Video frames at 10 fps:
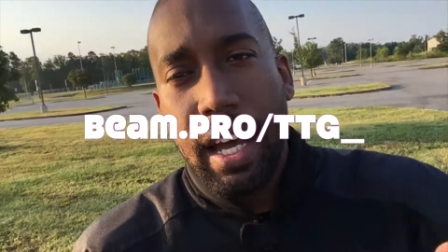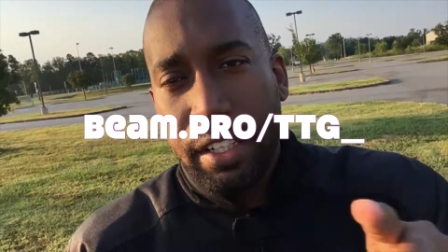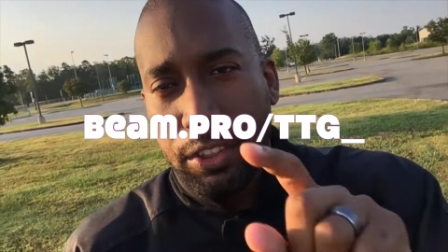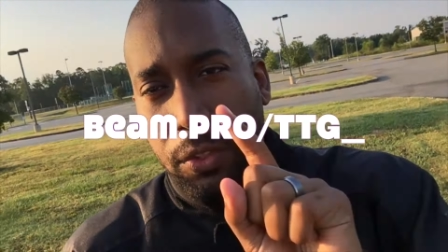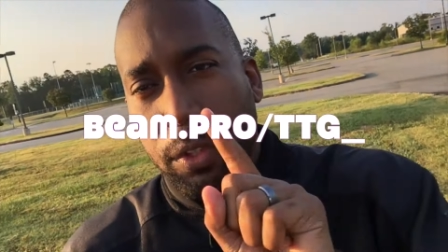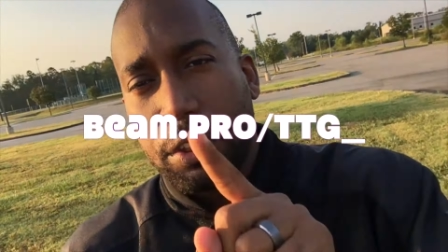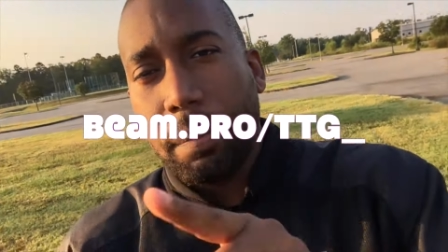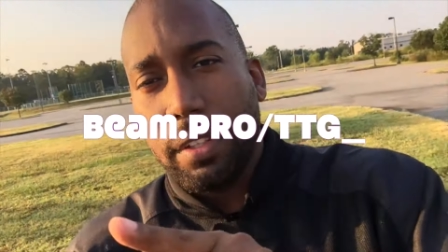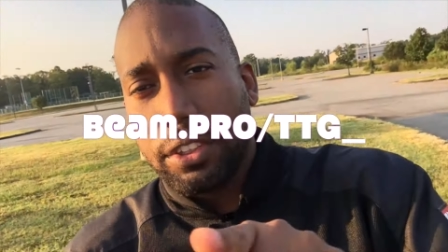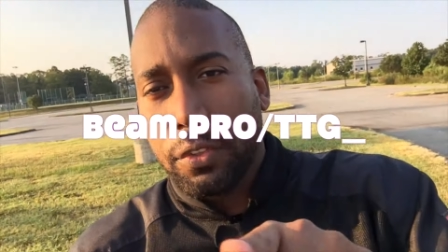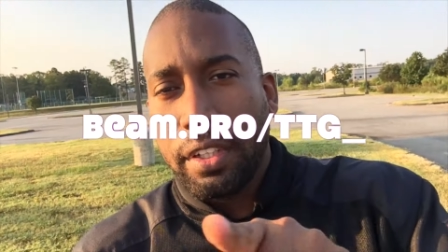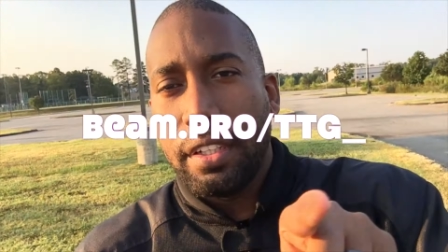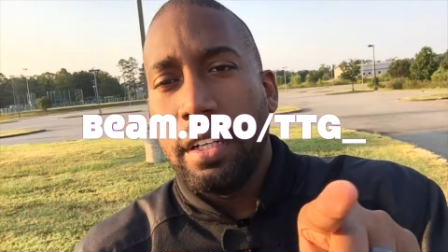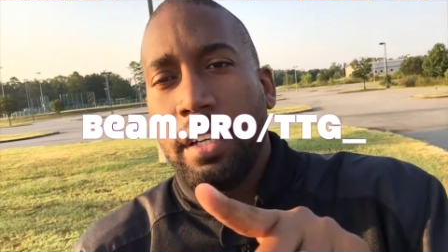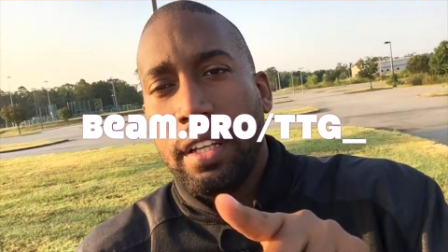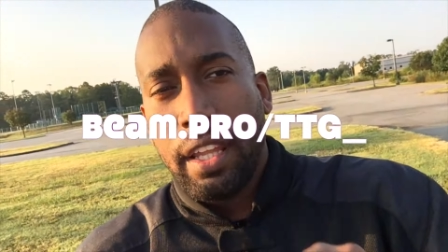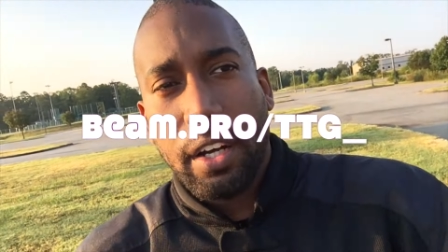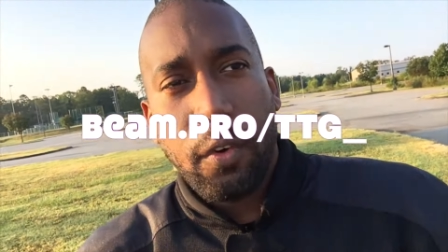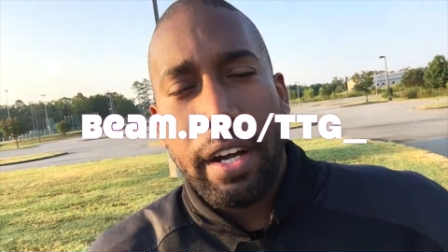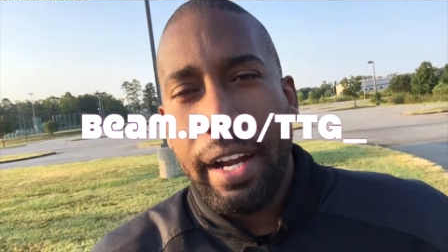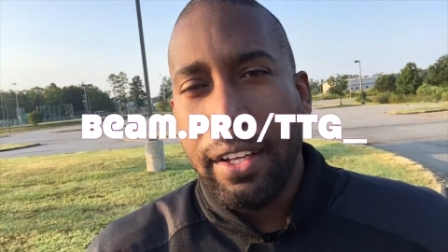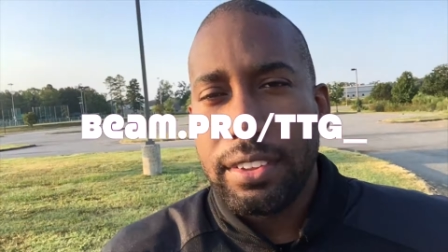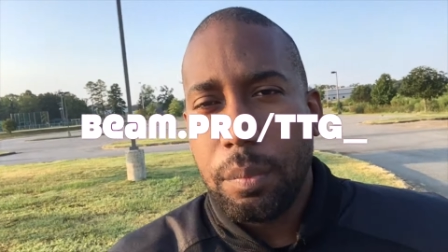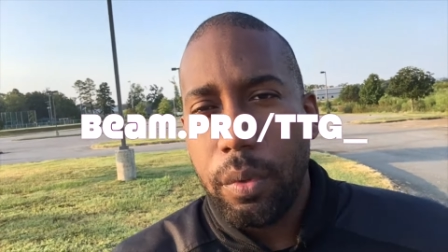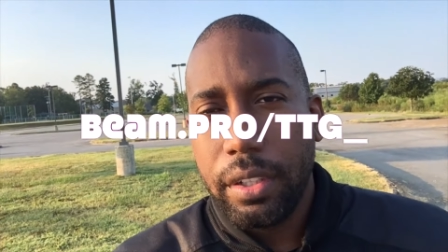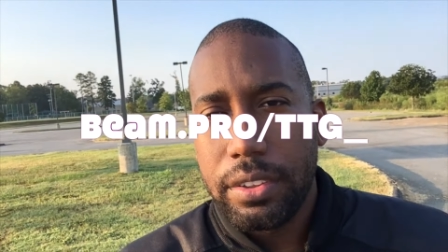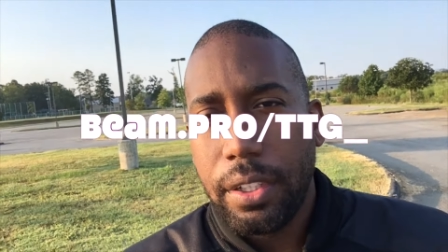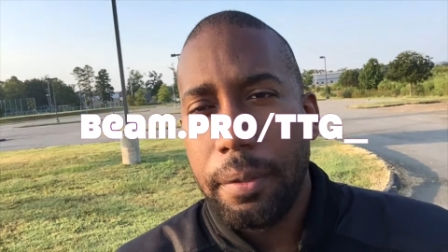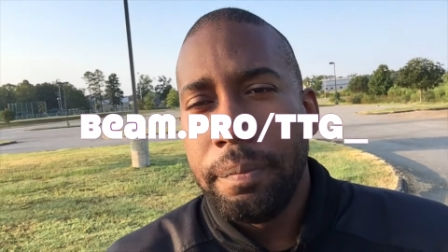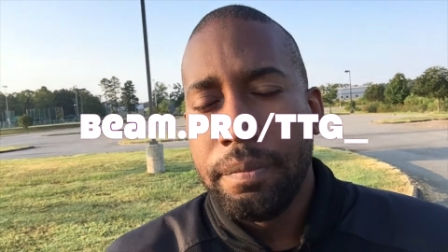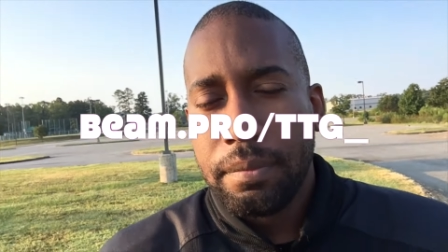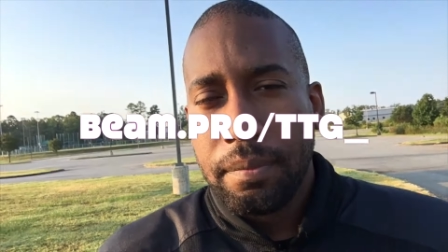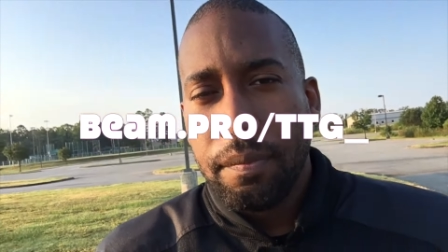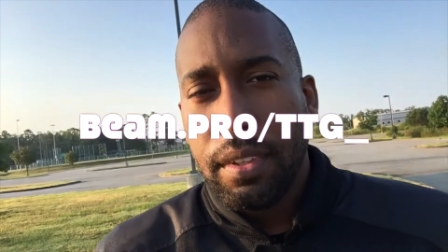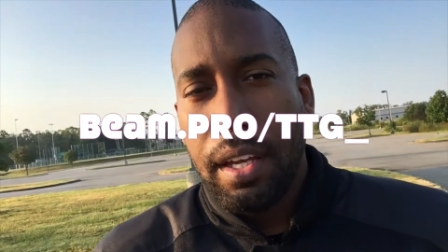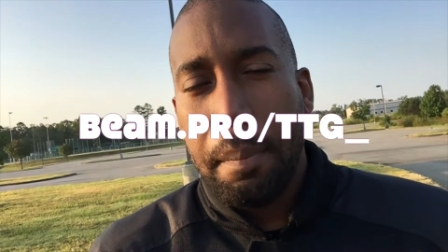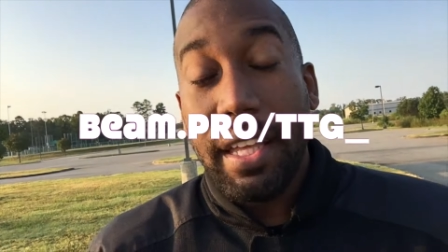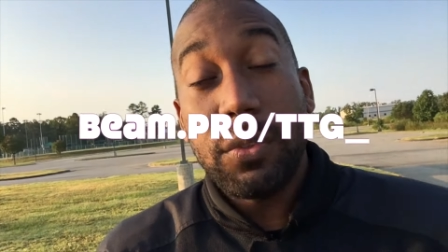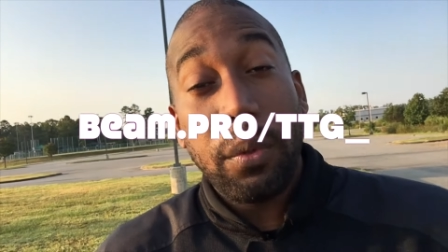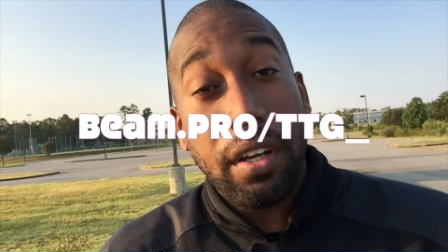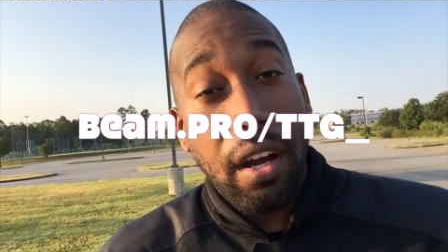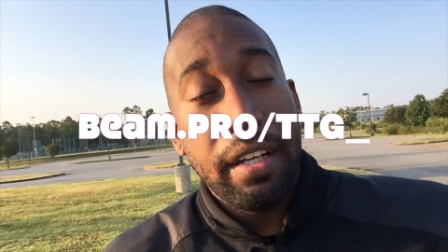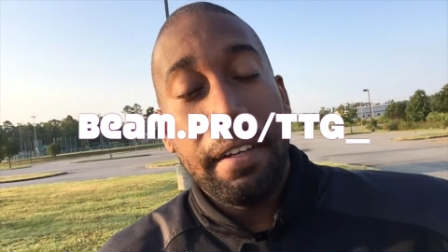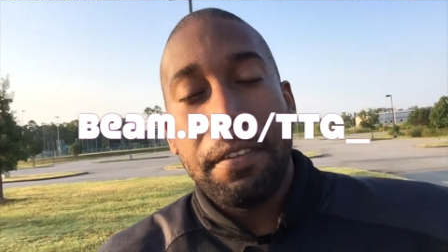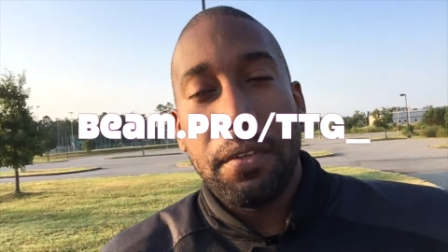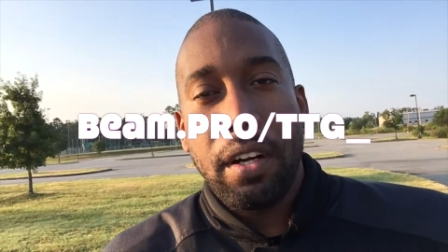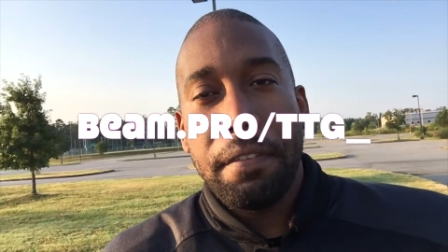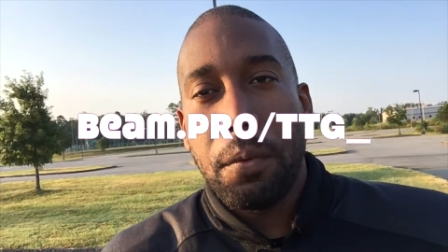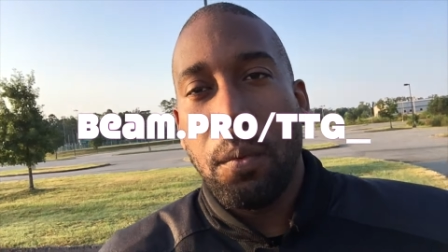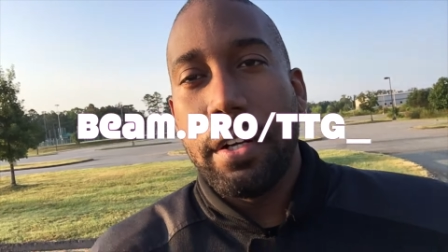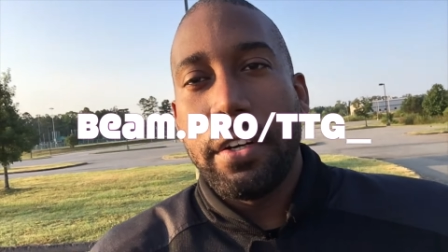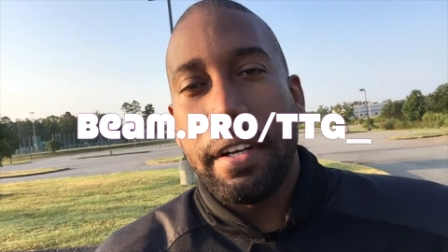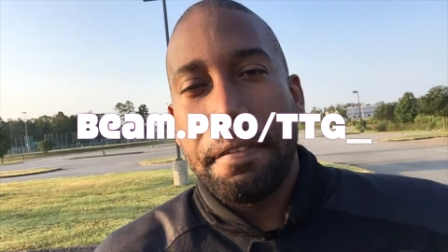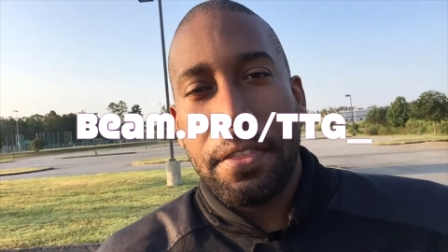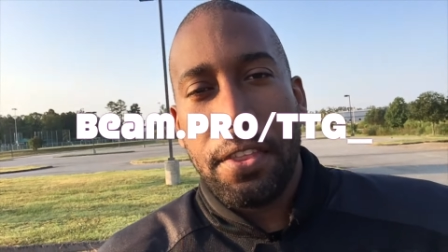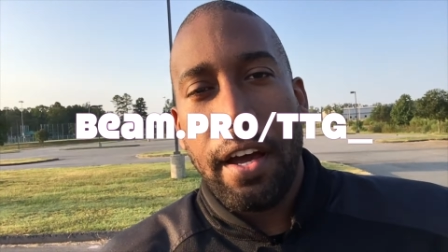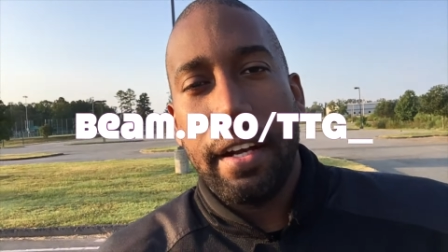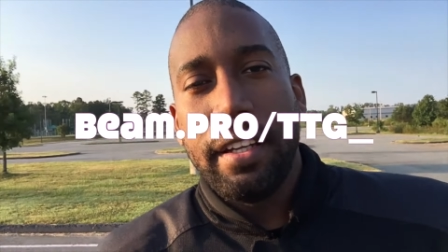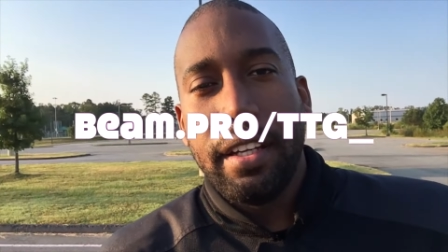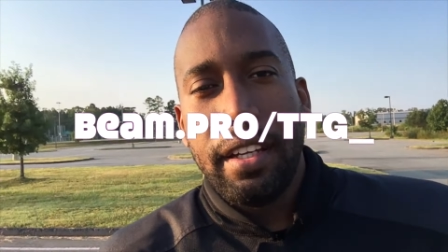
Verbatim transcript: underscore. It should be on the screen like right now somewhere. So, uh, but that's where we are. If you are, if you're wondering, if you thought